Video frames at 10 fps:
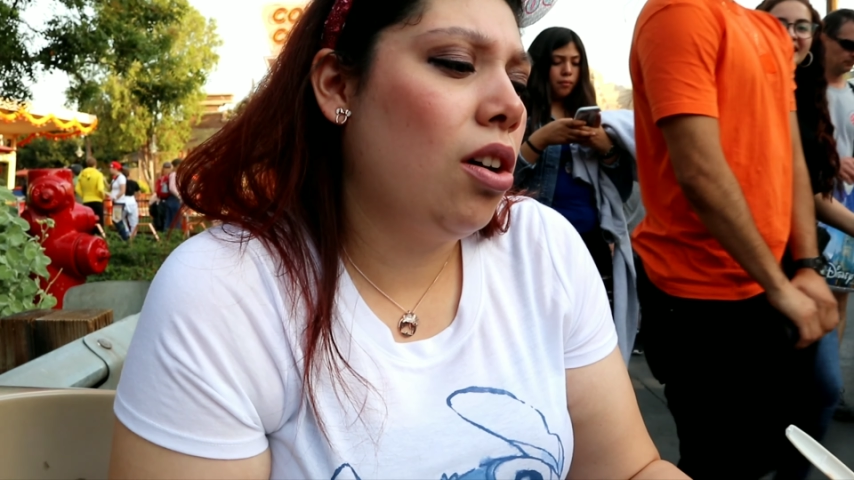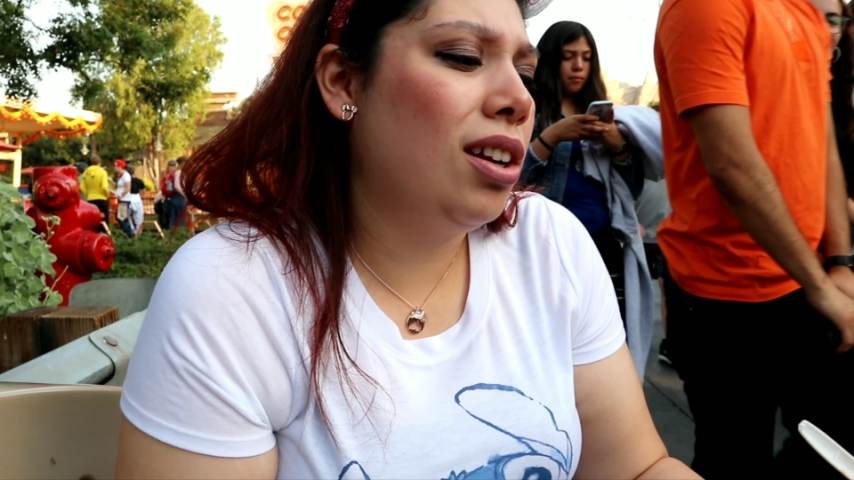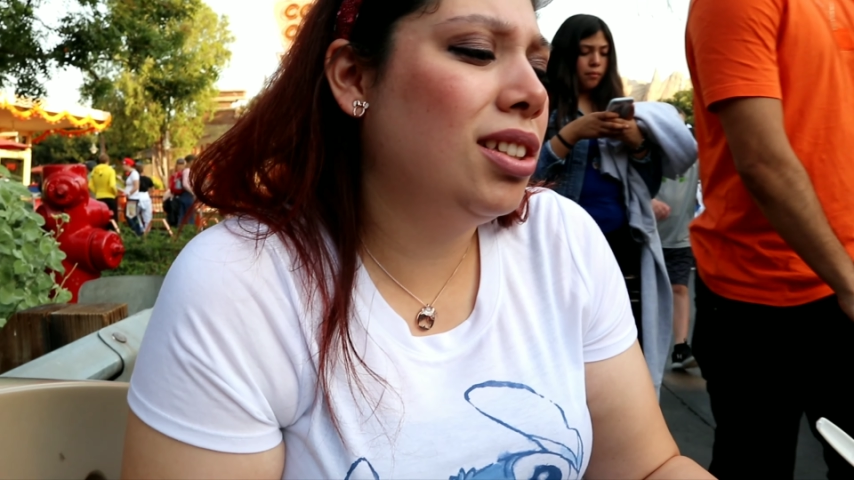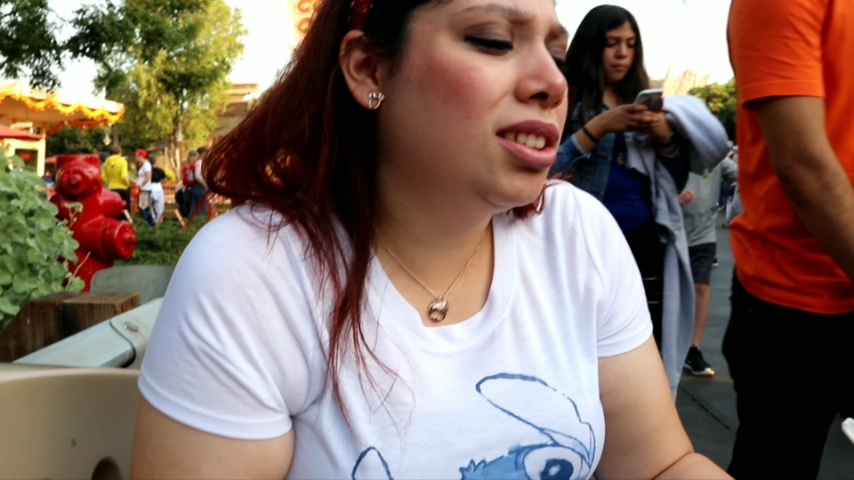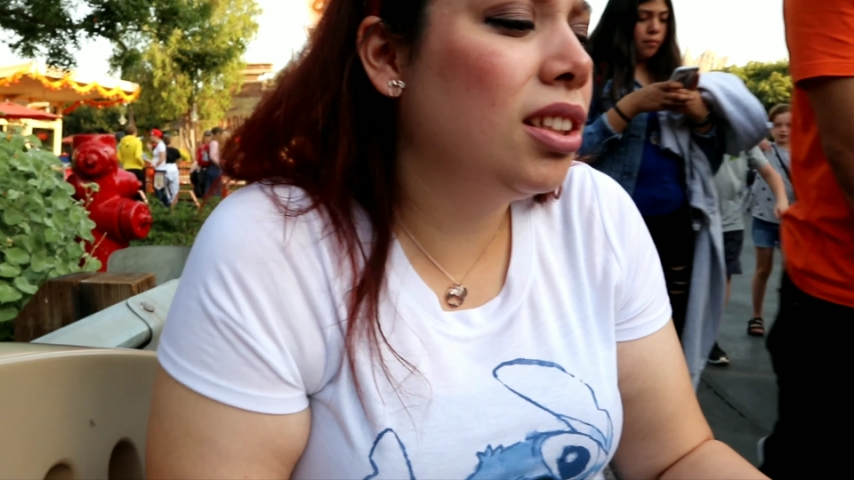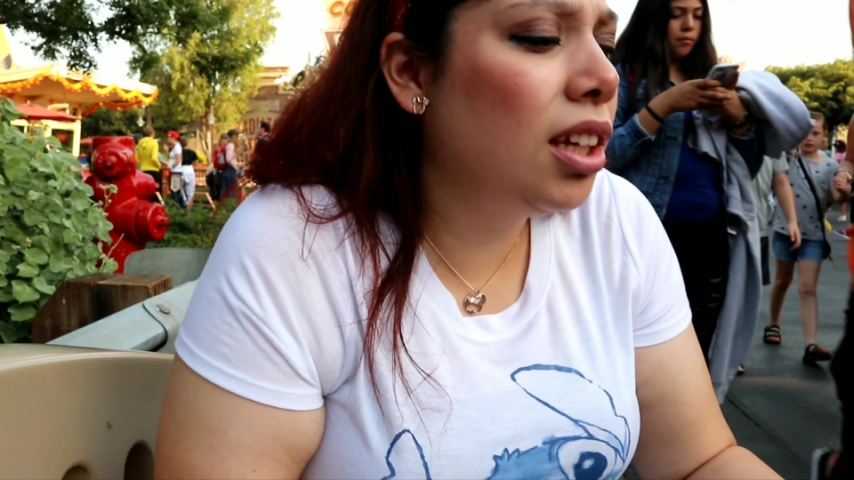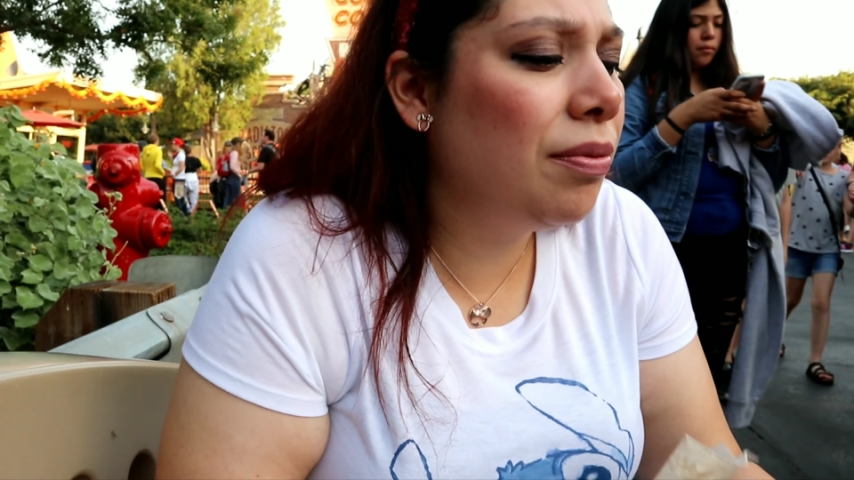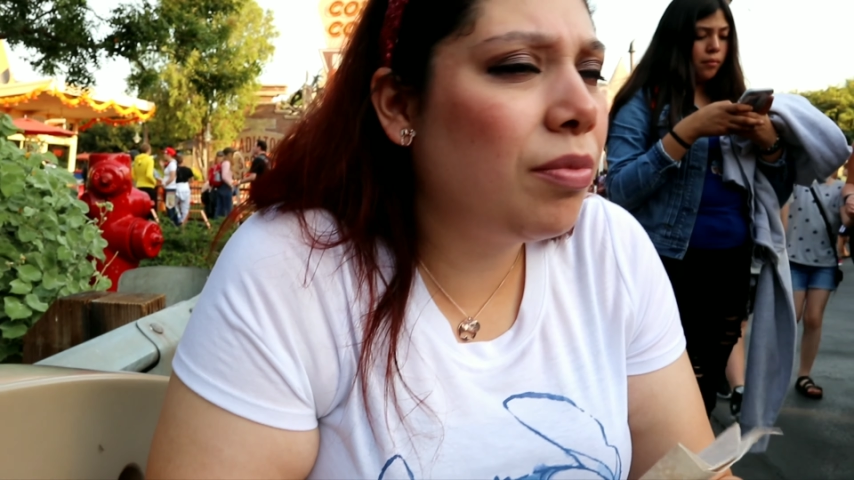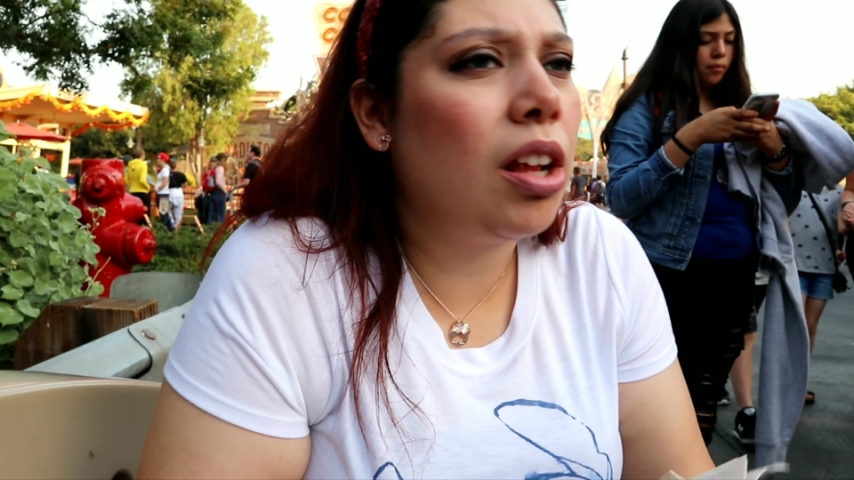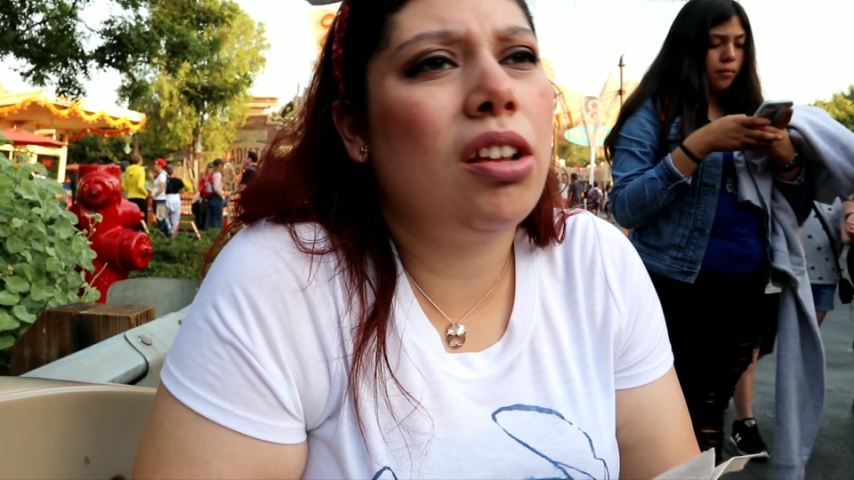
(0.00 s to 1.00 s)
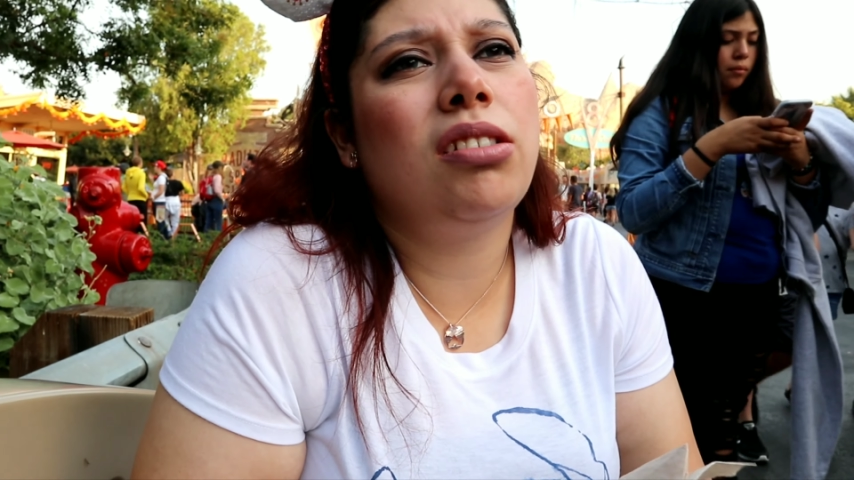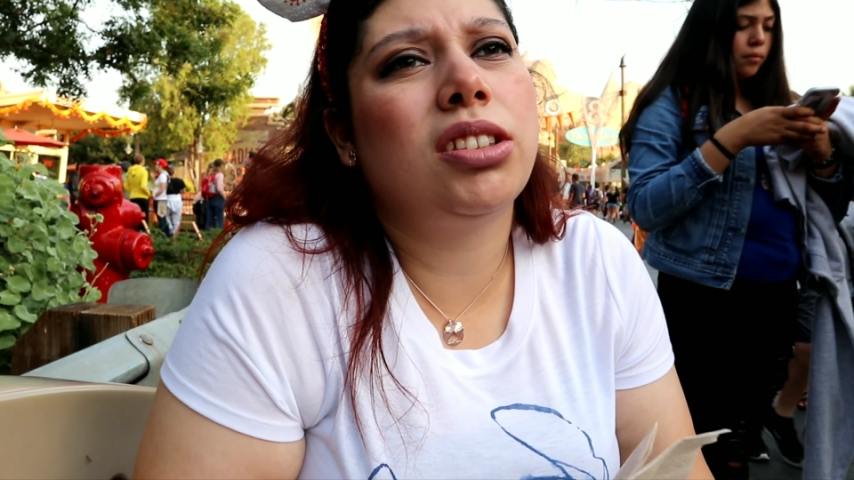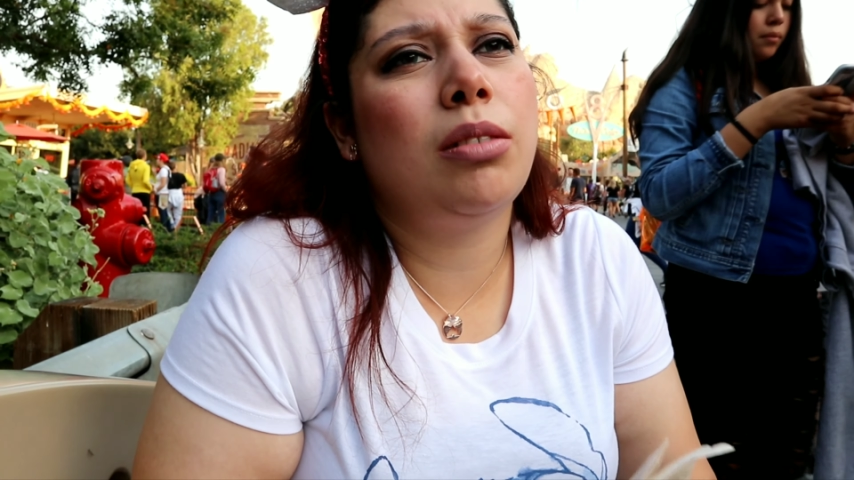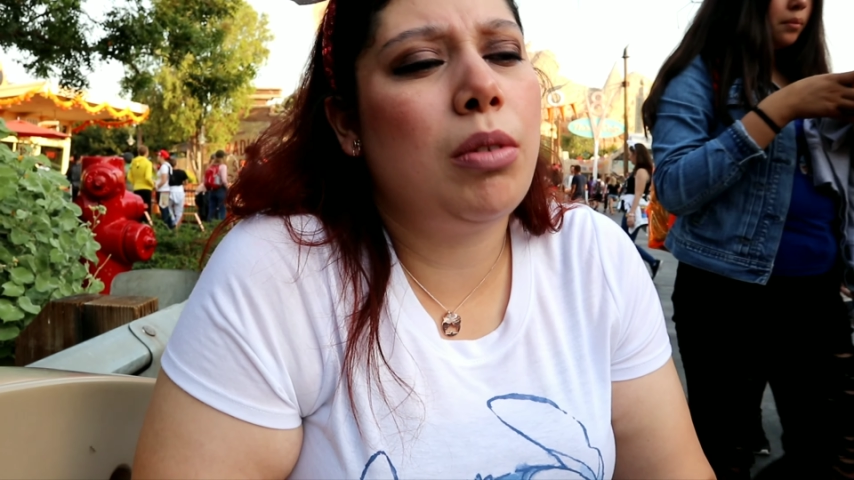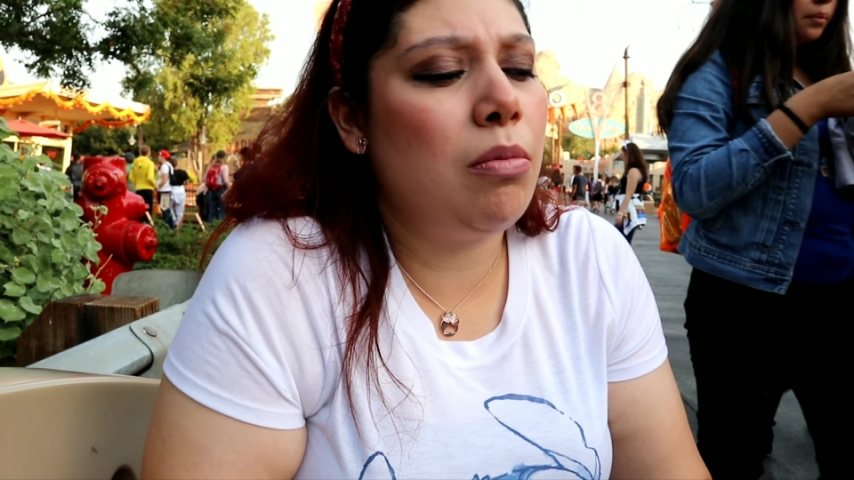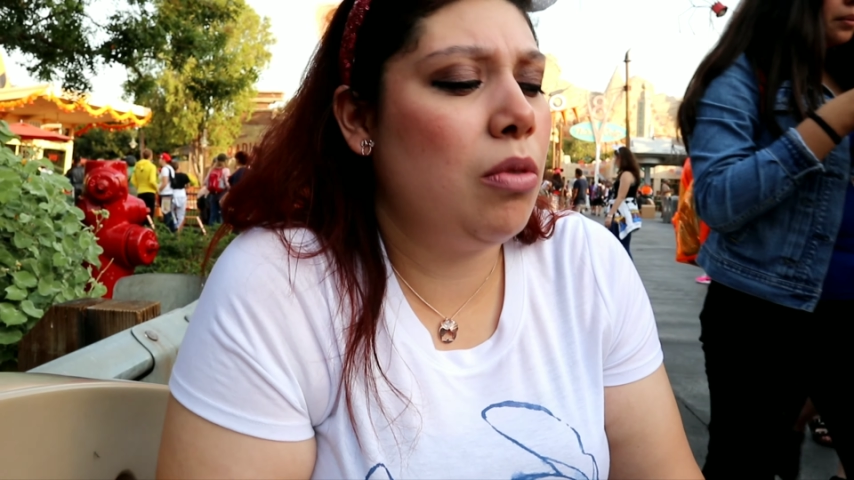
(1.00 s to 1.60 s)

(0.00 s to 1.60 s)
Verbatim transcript: Honestly, I thought it was gonna be